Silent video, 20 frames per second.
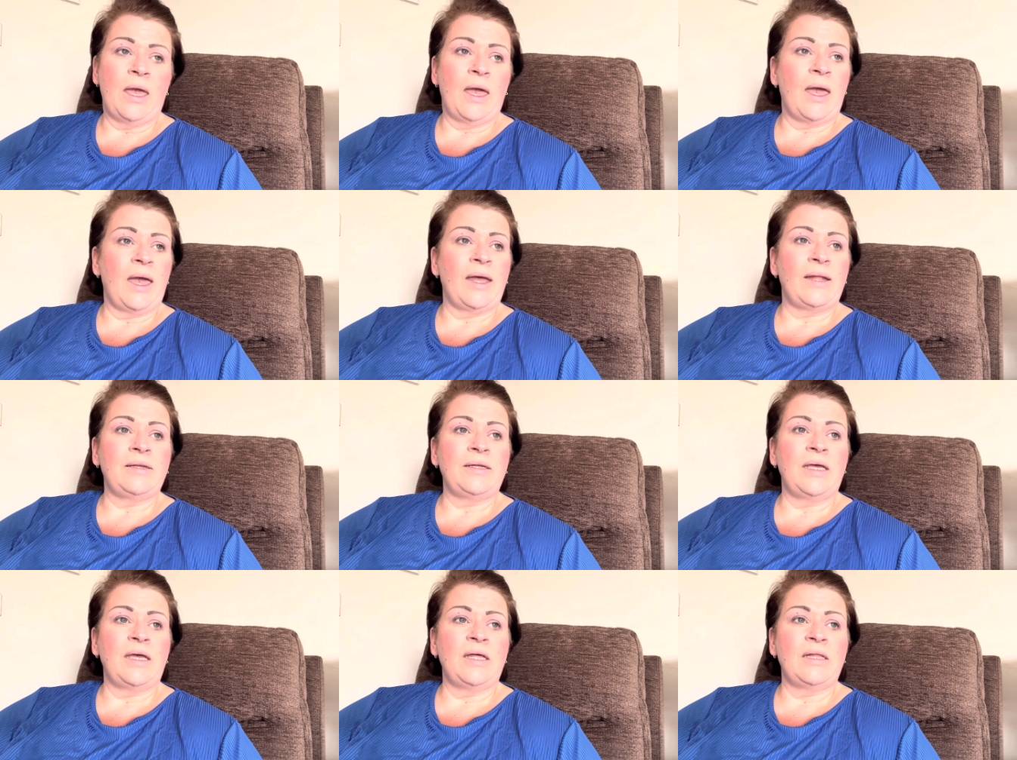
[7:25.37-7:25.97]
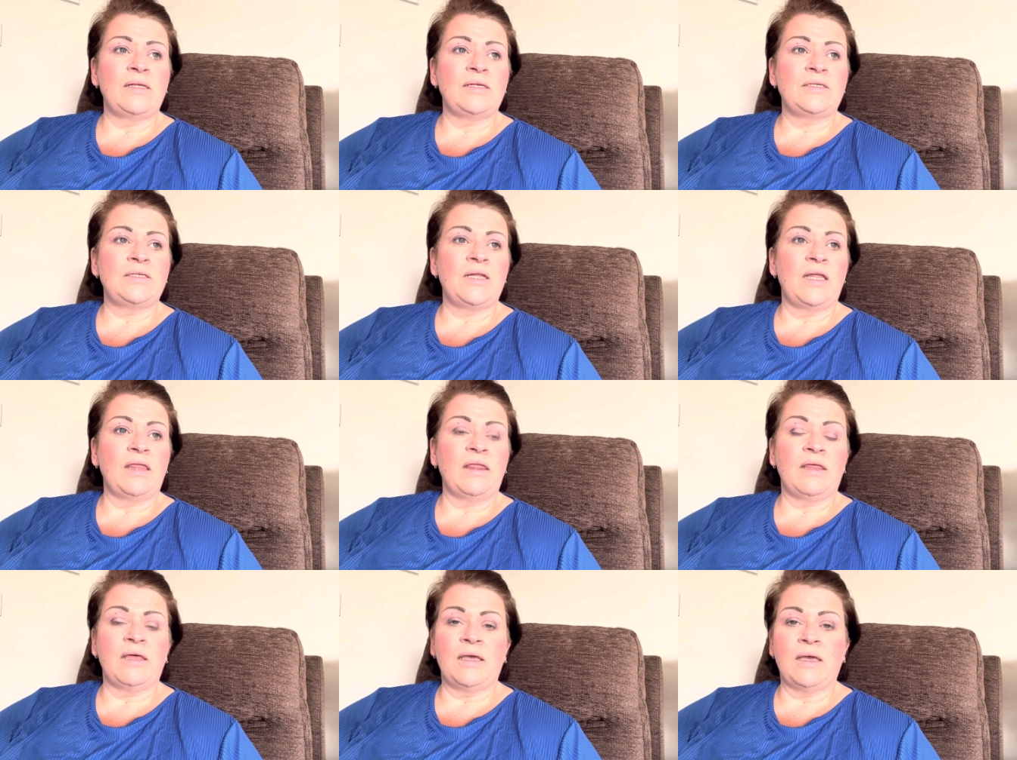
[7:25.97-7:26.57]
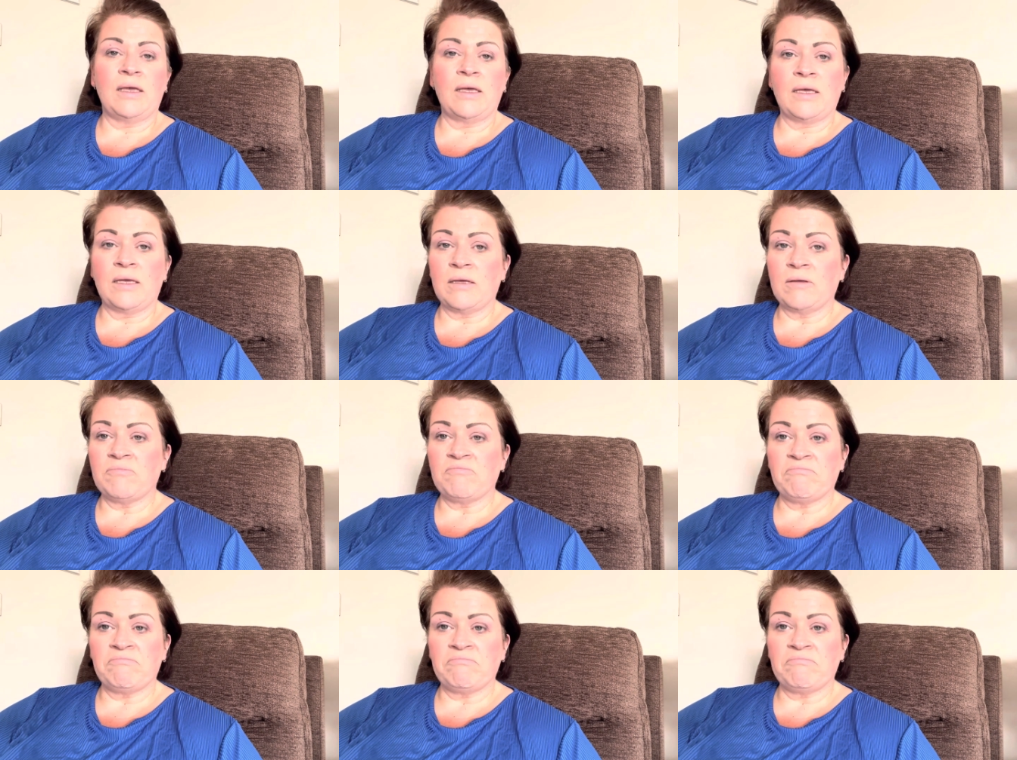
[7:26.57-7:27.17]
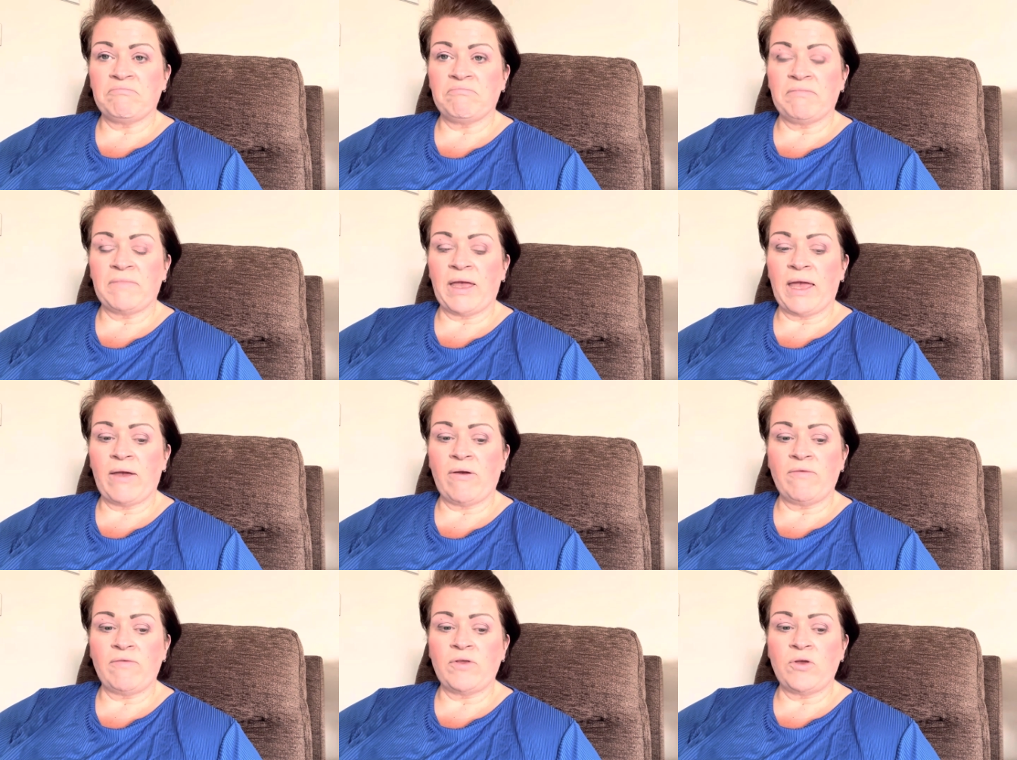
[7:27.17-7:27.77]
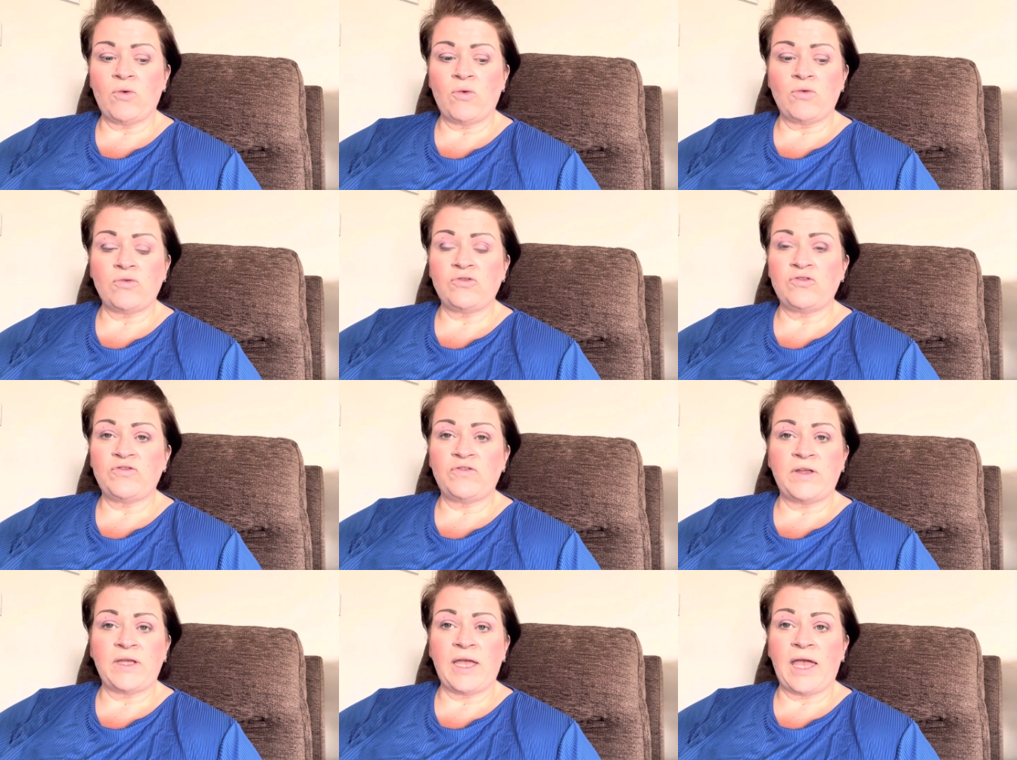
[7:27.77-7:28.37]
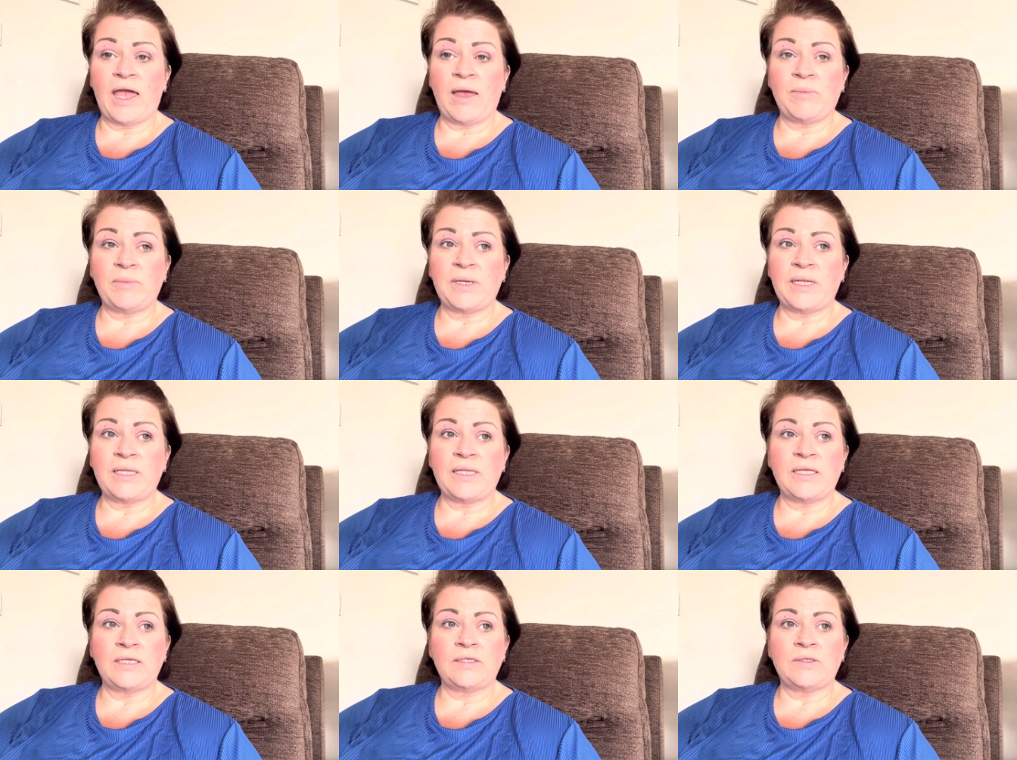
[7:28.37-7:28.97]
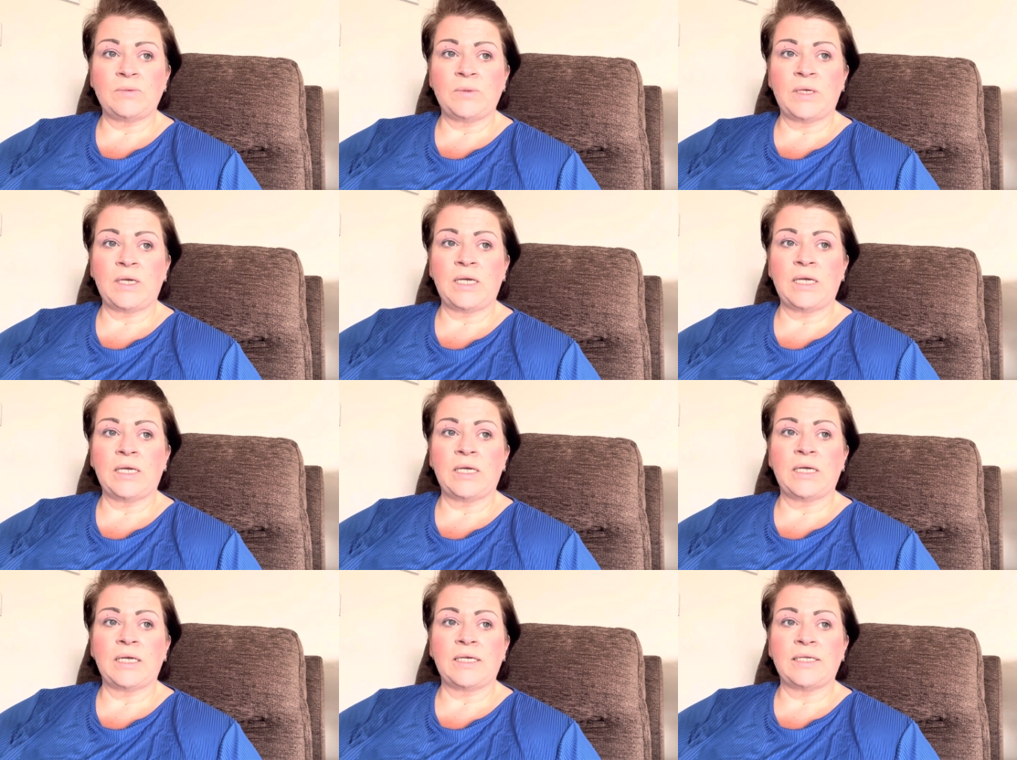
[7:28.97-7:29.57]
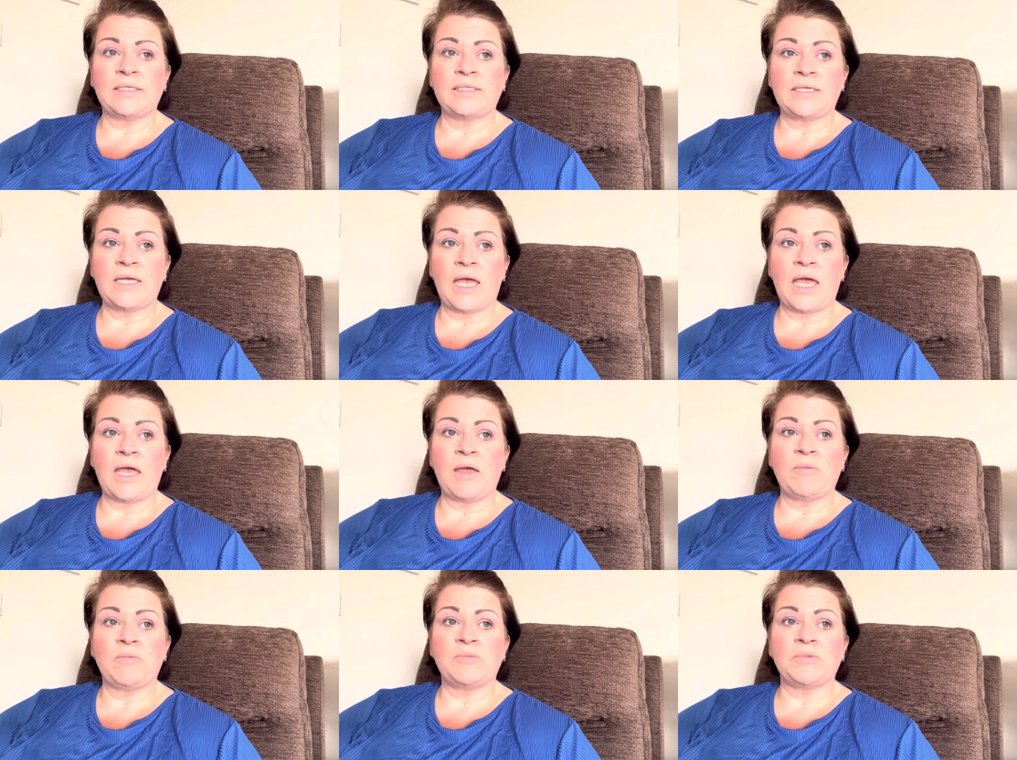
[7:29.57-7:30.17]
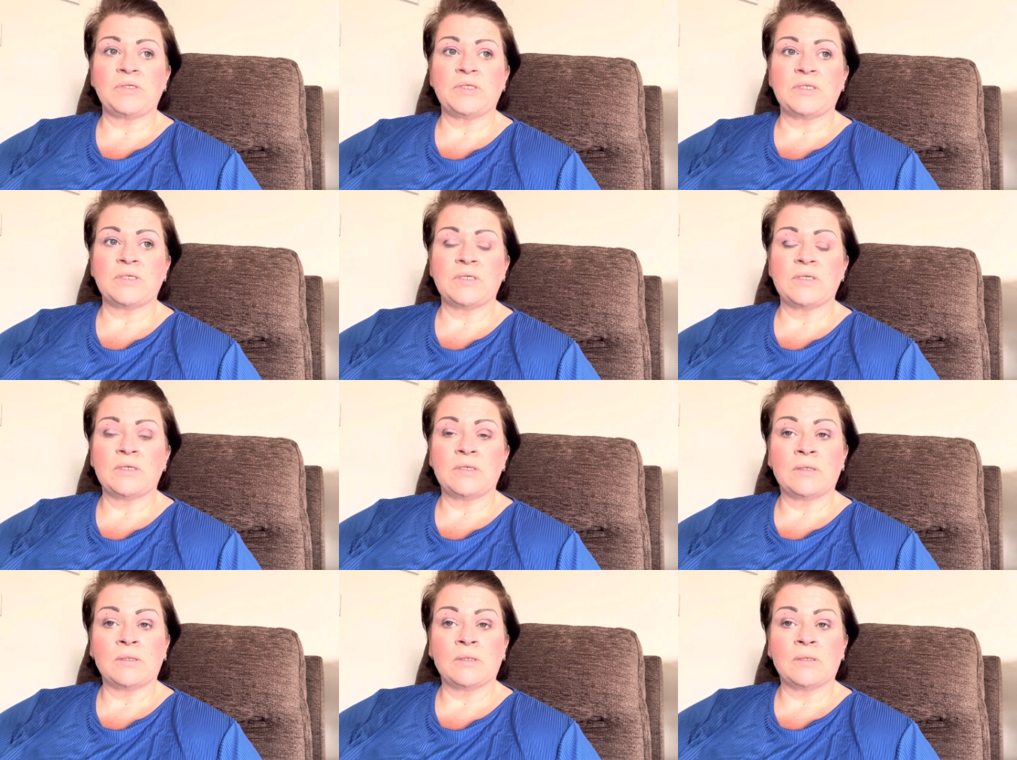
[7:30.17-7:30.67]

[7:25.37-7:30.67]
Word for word: And yeah, there's nothing out of the ordinary happening this week except